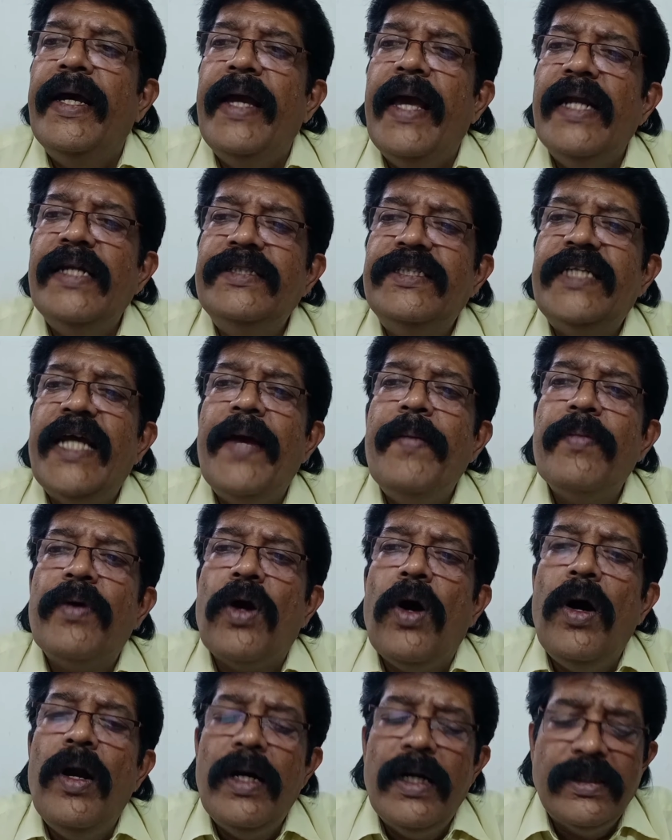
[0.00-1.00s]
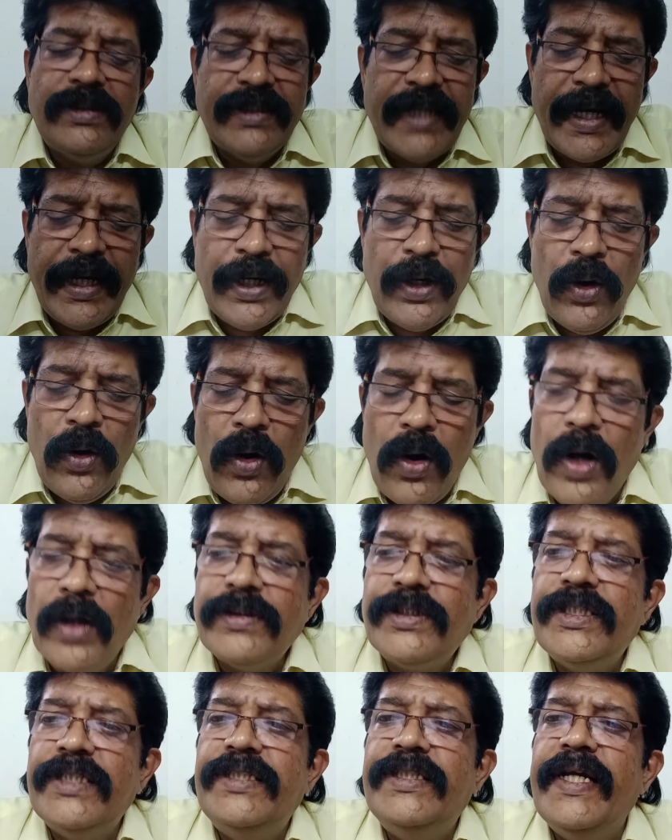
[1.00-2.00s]
enzyme called
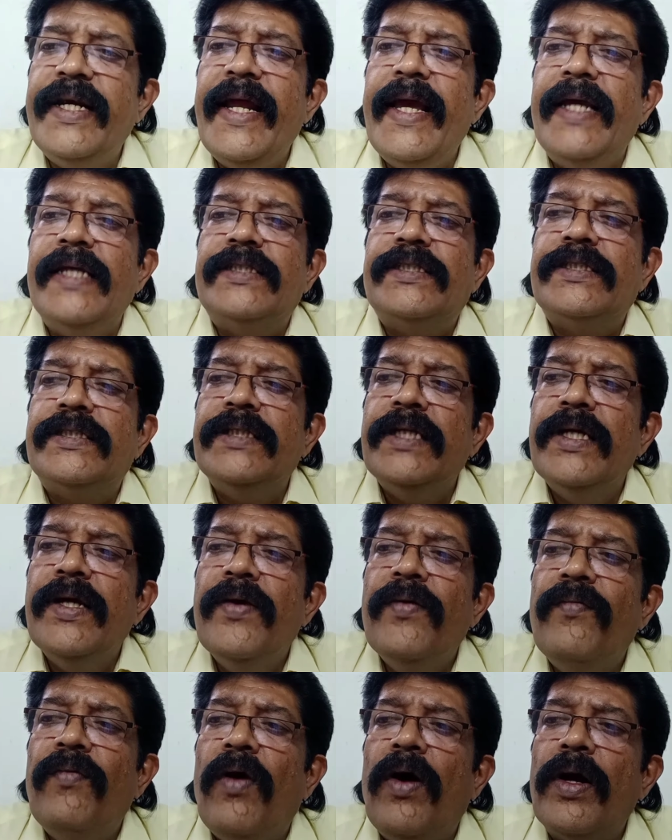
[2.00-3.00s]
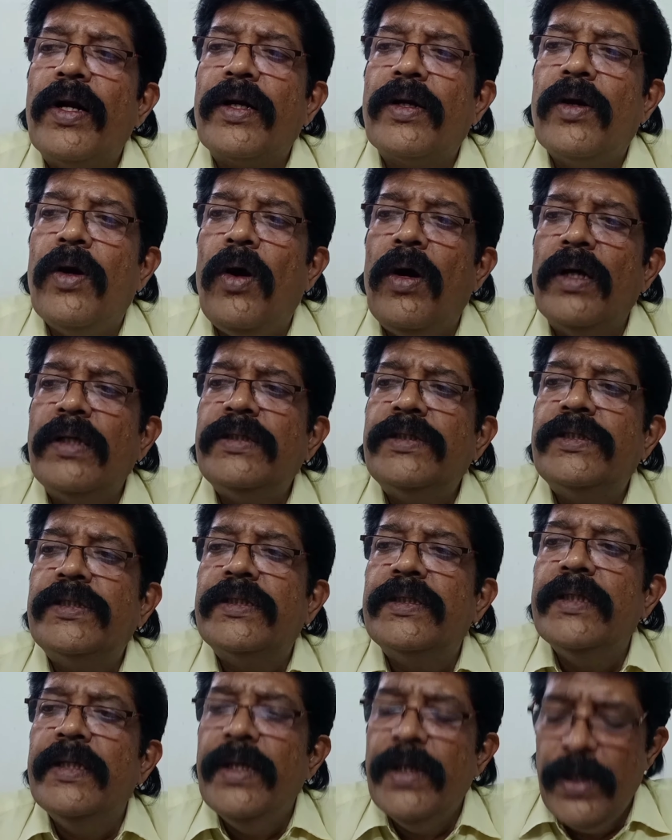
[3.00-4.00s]
cyclooxygenase, or
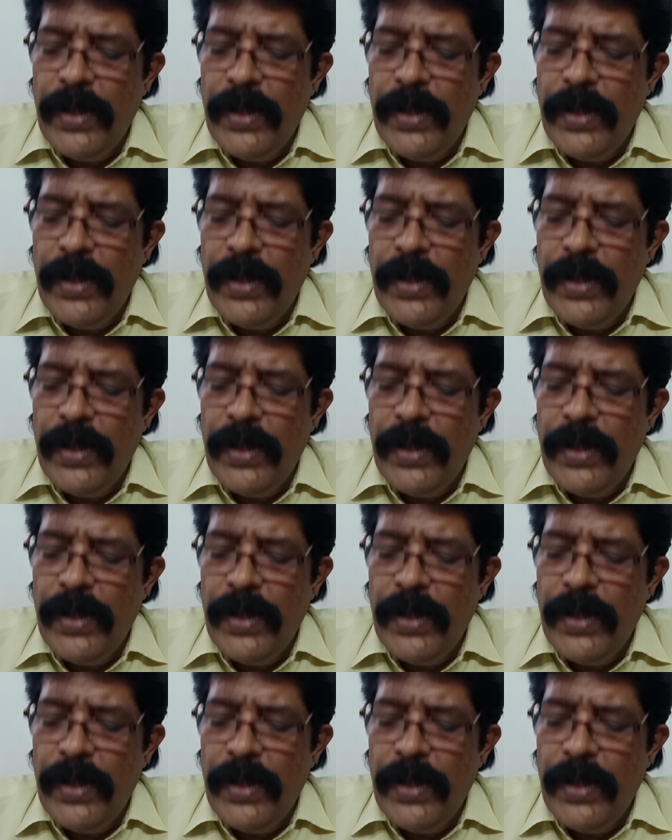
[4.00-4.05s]
COX,